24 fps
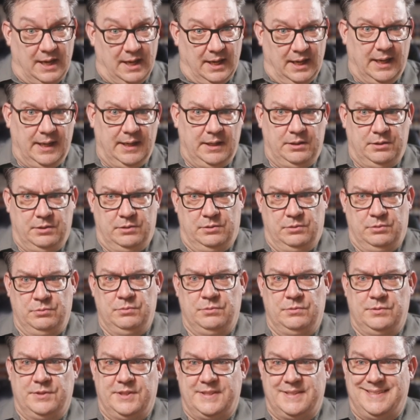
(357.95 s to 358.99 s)
I
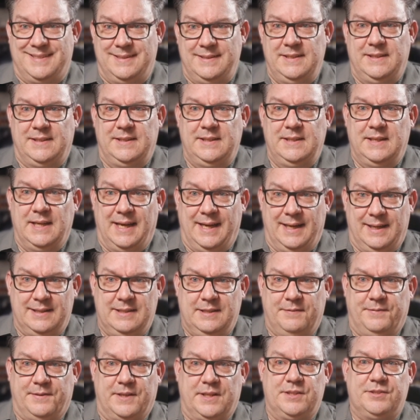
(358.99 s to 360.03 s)
two C
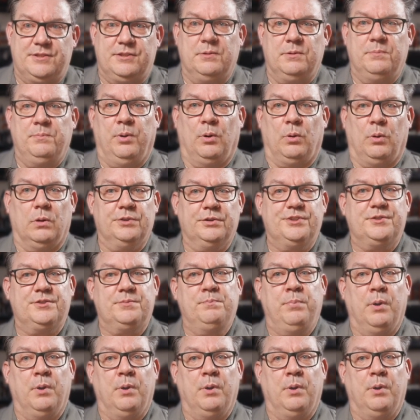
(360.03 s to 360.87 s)
interface supports